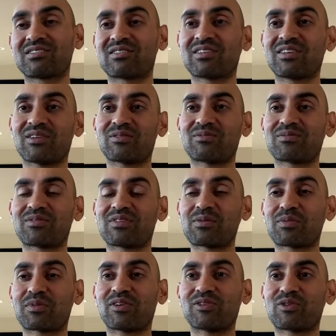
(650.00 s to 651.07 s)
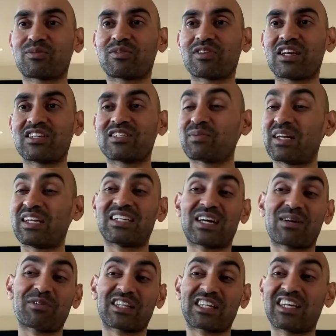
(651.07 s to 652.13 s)
you know, typical normal day, spending
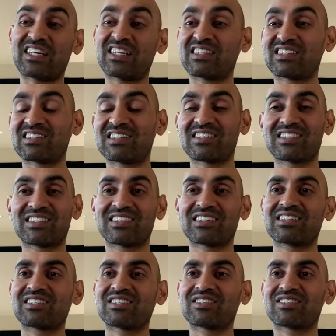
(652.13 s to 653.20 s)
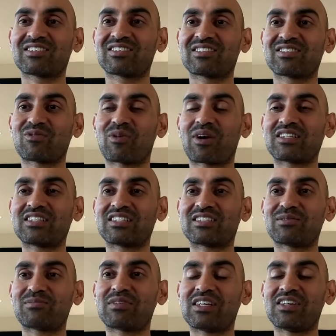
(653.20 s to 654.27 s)
time with kids, watching
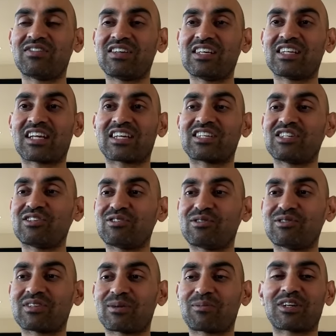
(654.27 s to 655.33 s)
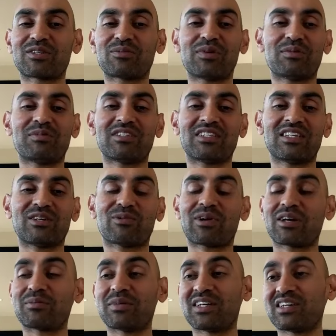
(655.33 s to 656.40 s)
some T V like news. I watch B B C
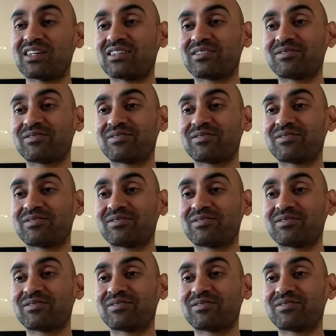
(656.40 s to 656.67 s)
quite a bit.